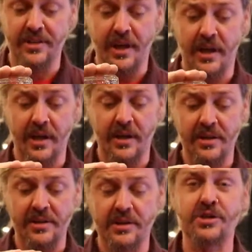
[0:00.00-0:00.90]
the
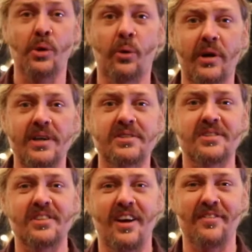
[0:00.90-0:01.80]

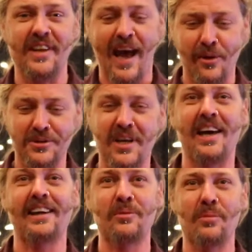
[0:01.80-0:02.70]
shortest of the
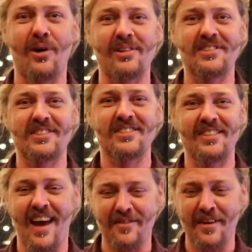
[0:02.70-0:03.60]
outside in bongs
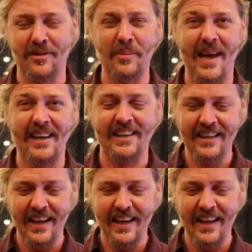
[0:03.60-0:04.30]
I've ever made,